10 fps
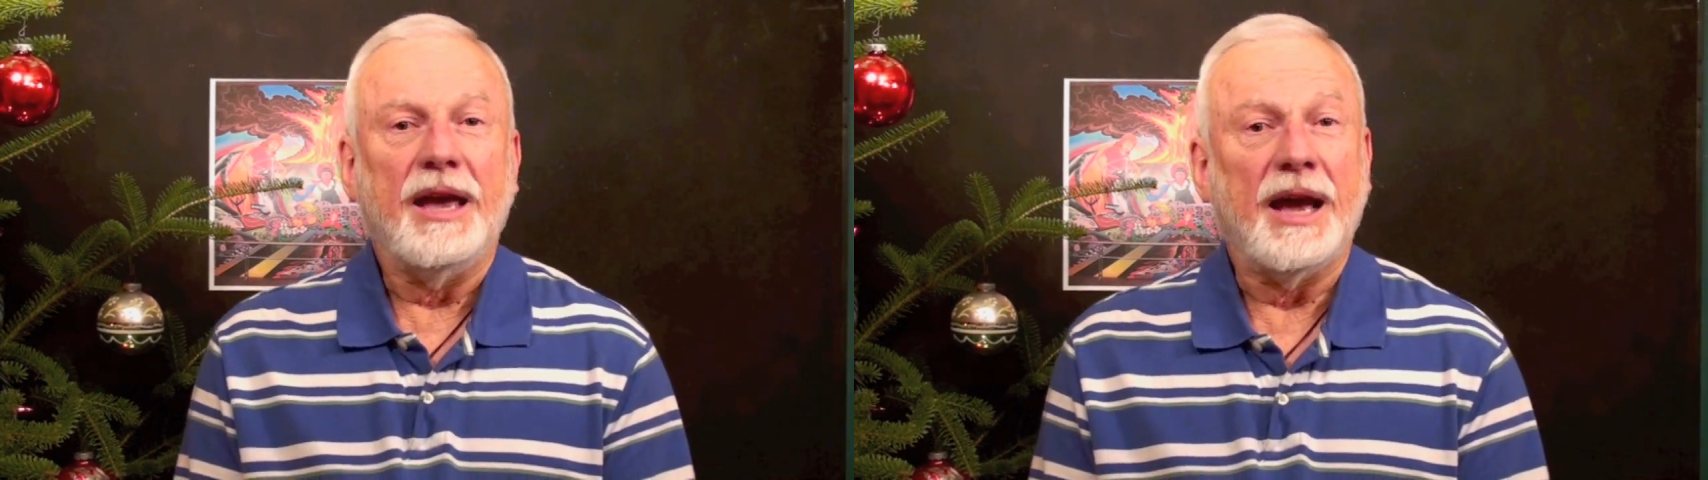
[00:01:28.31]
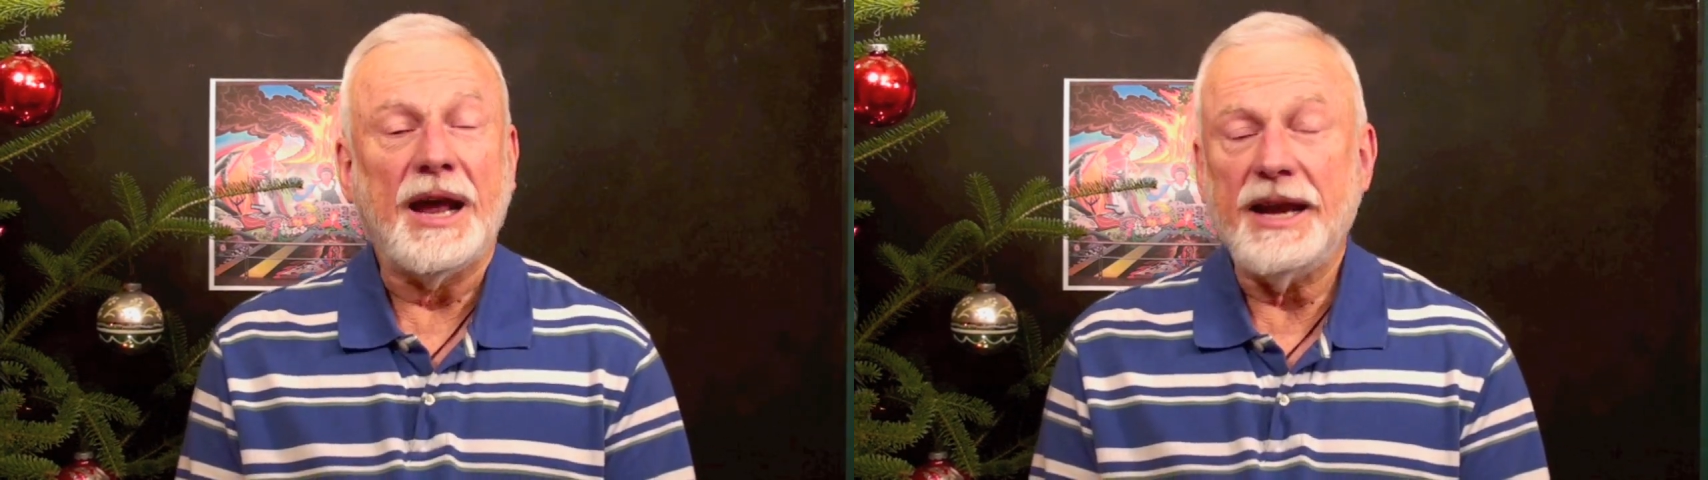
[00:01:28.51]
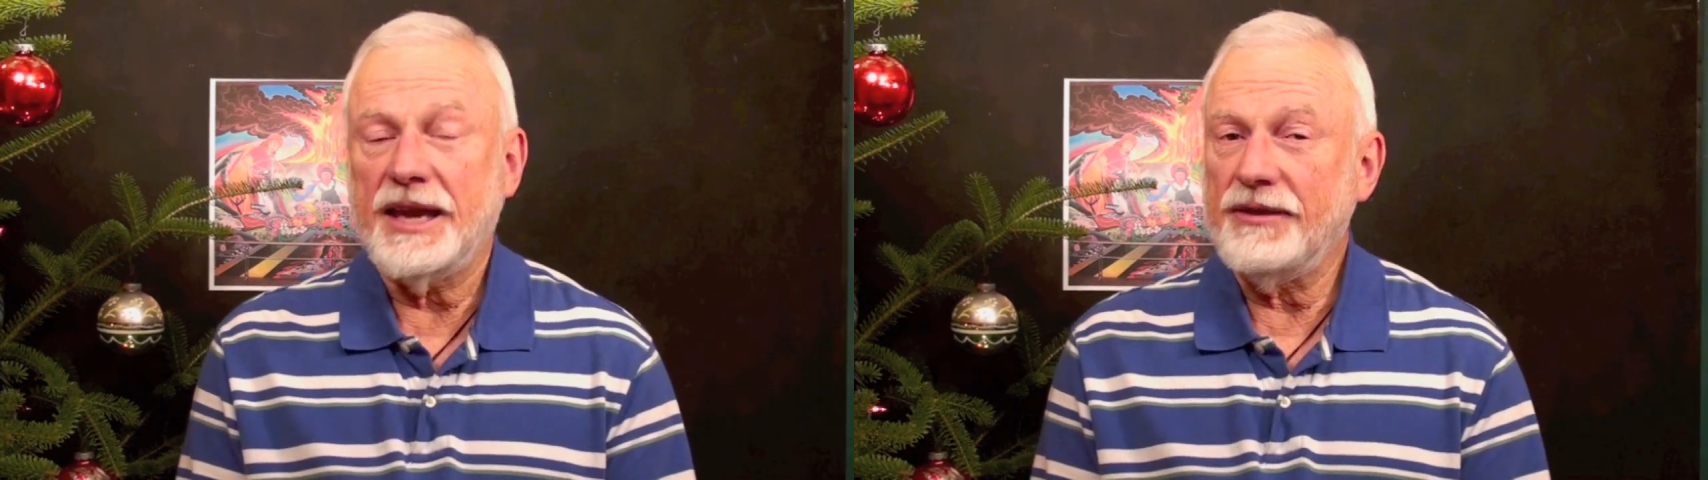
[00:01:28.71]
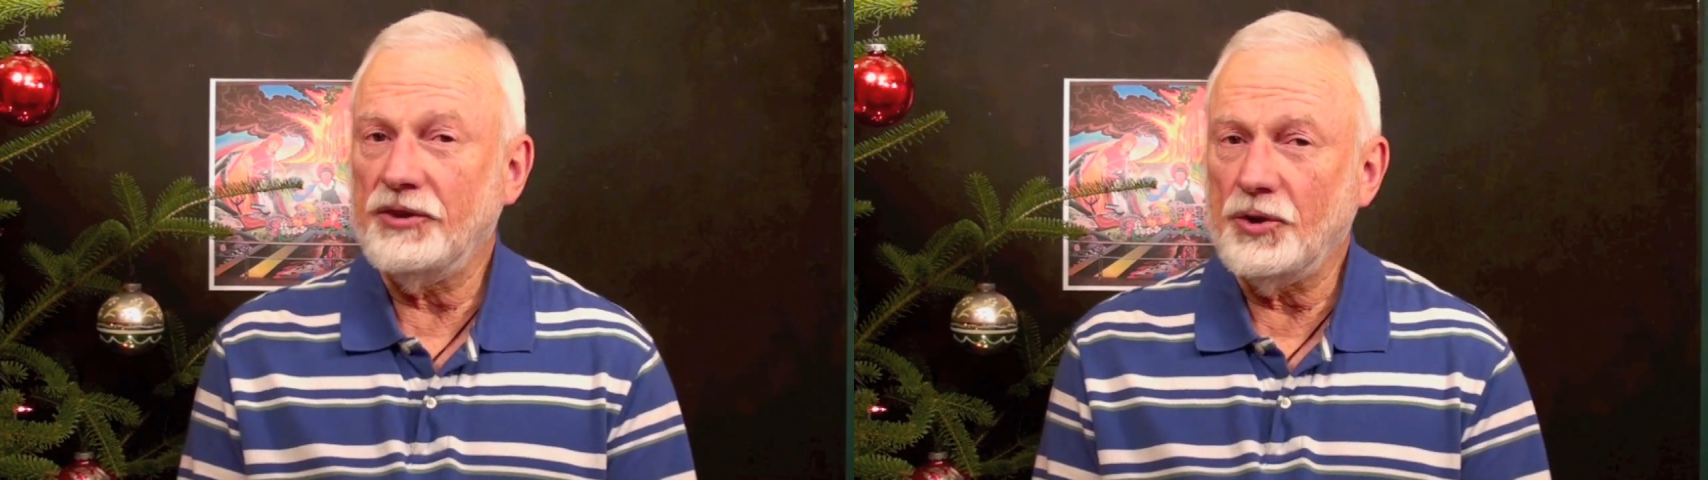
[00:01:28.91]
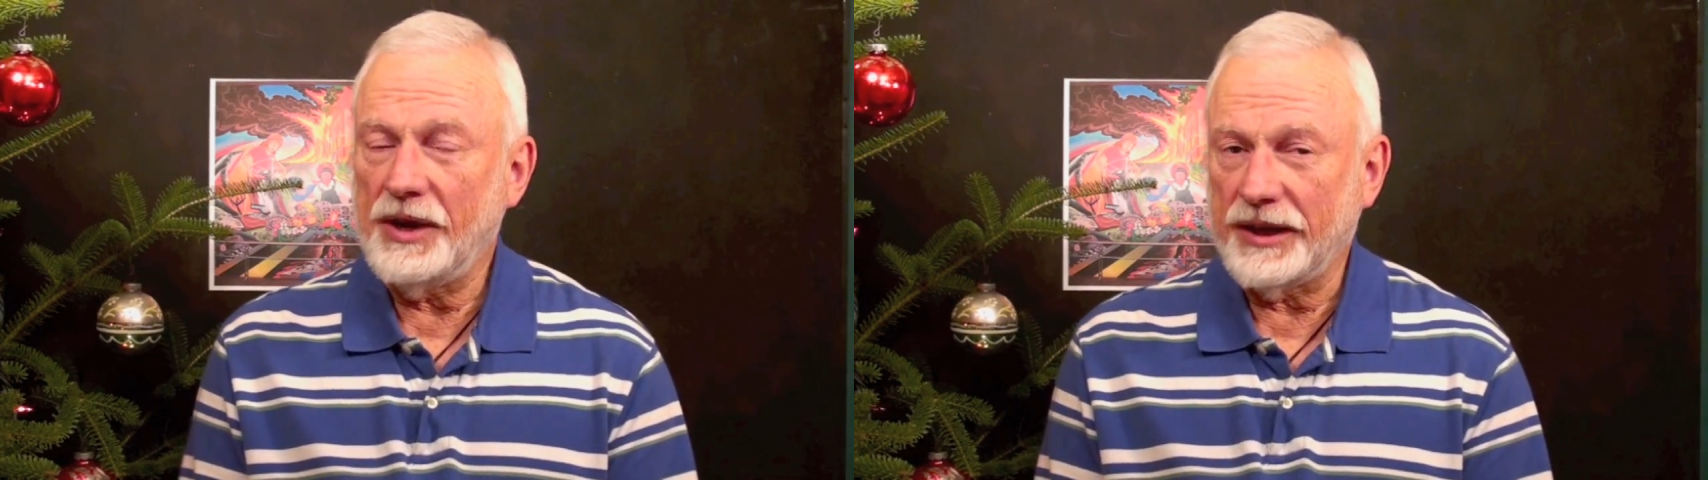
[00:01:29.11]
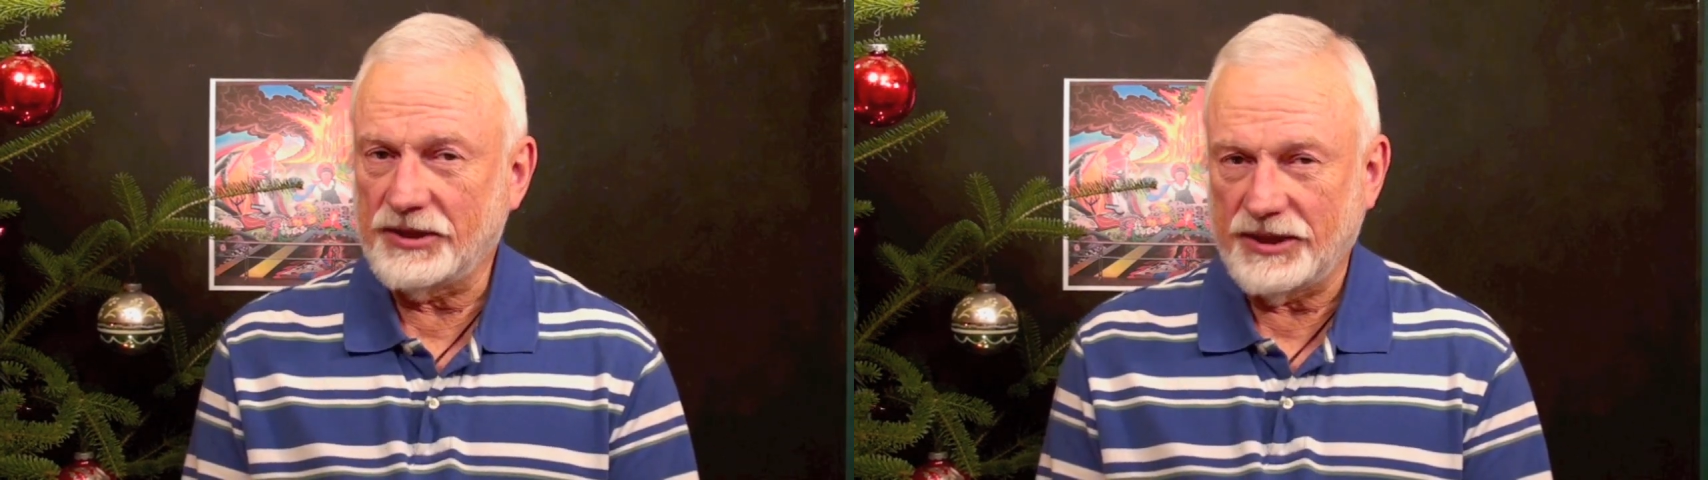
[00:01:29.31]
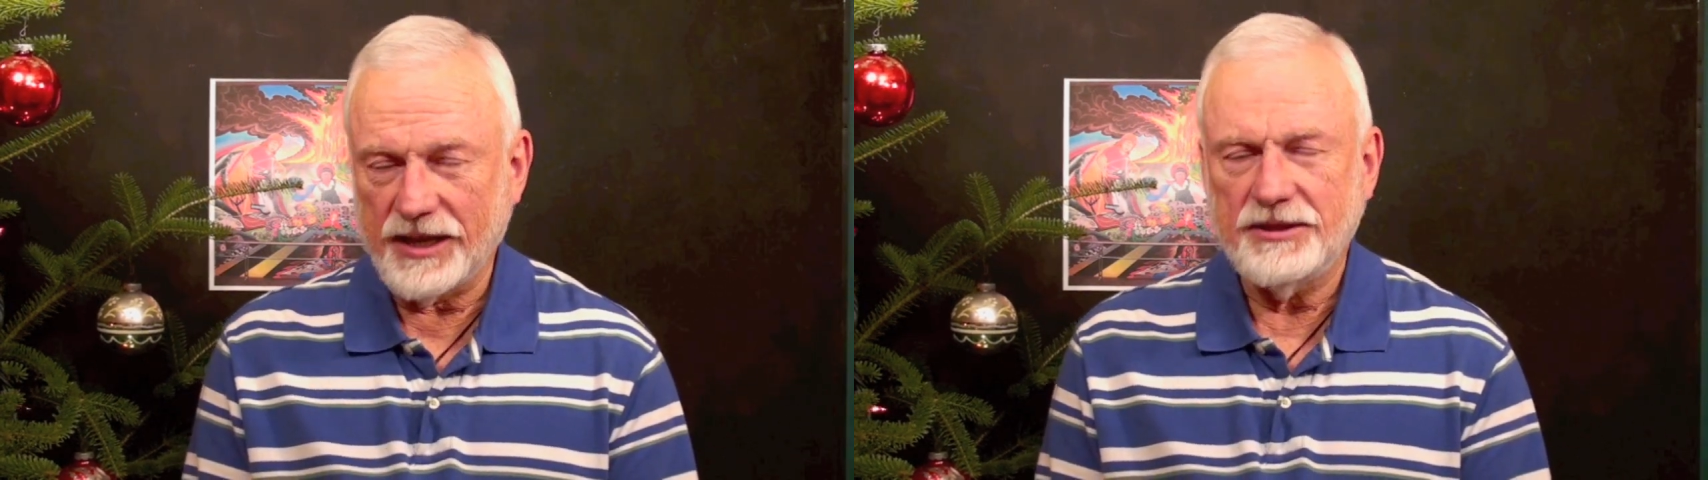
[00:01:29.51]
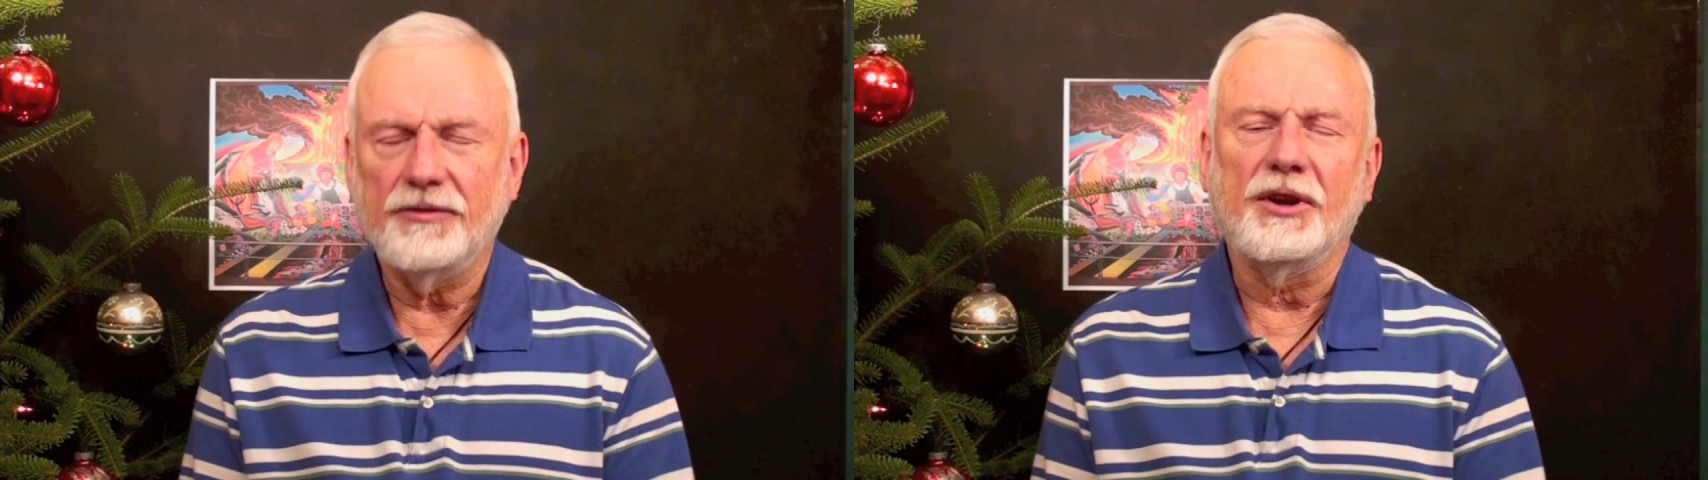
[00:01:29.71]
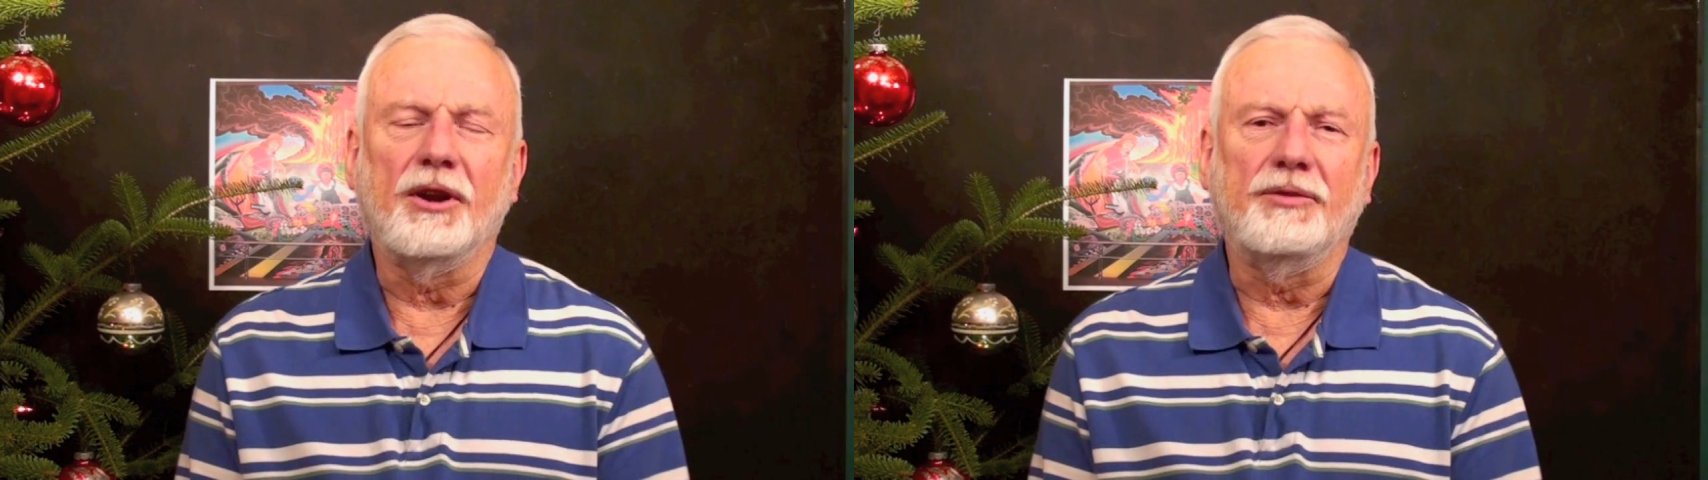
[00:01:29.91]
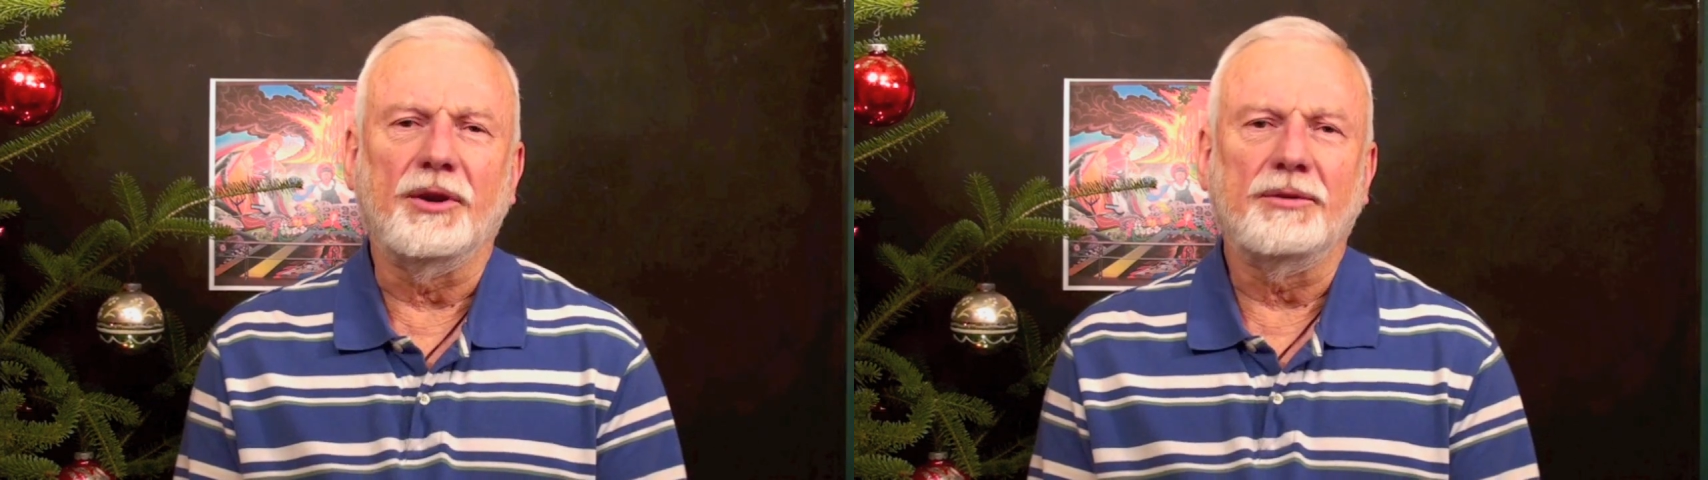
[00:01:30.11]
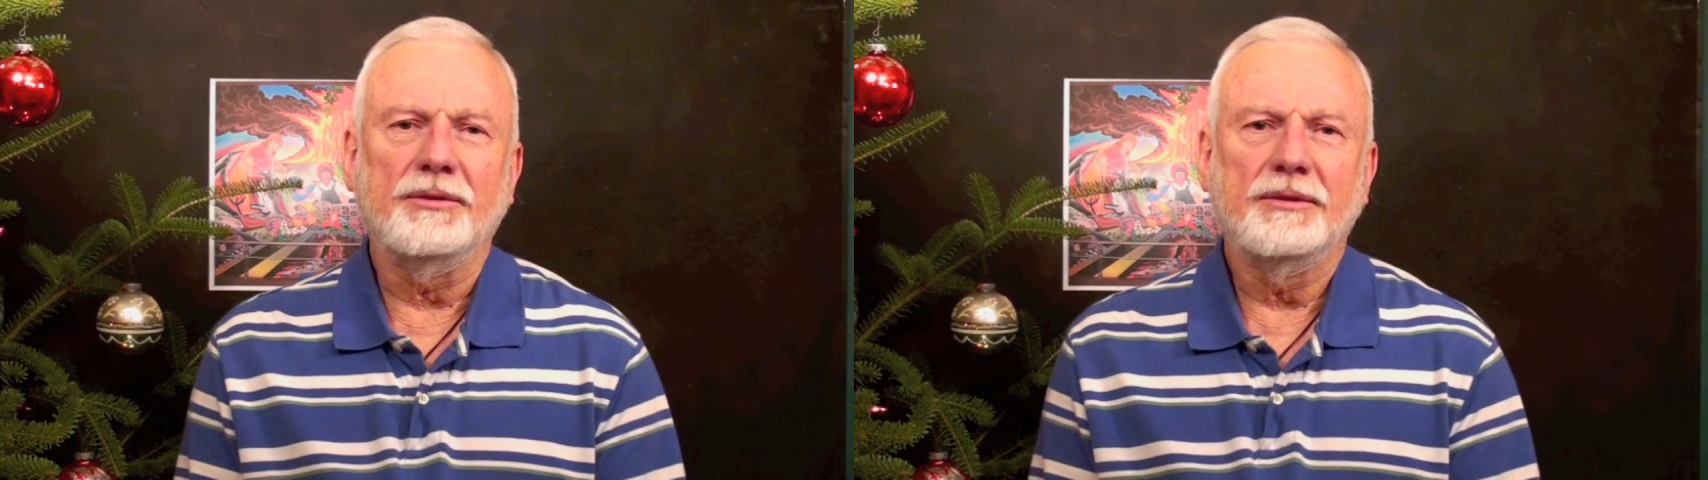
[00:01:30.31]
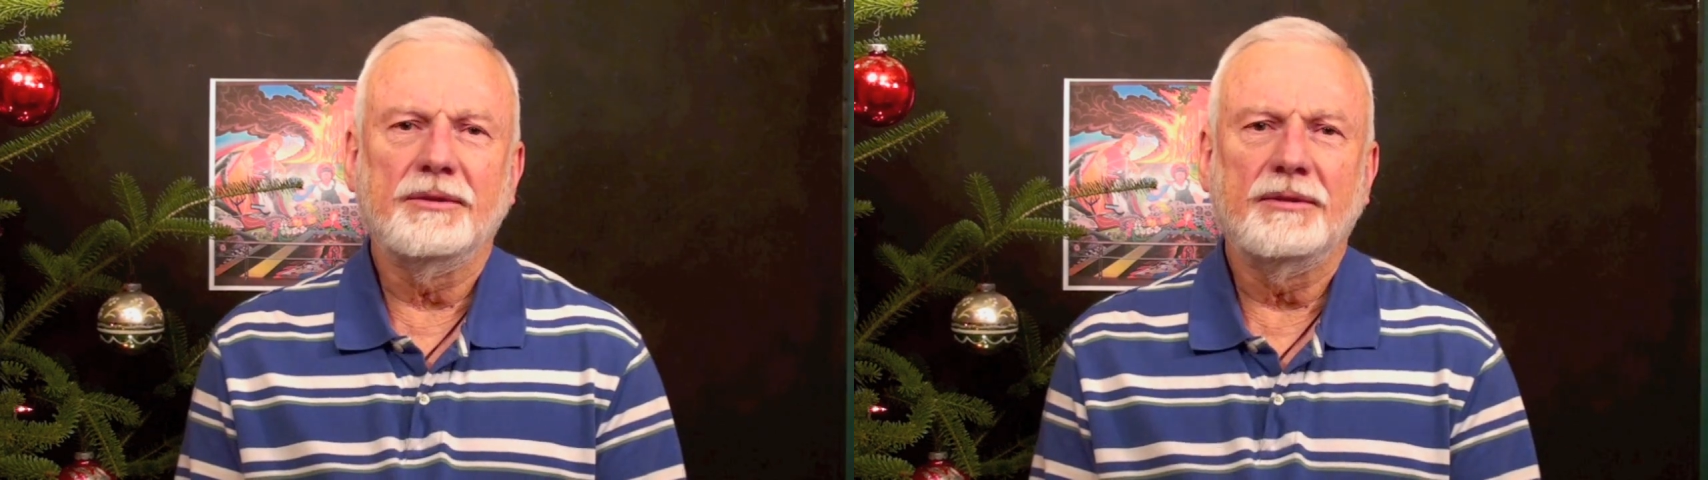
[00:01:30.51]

and I gave you an extensive interview,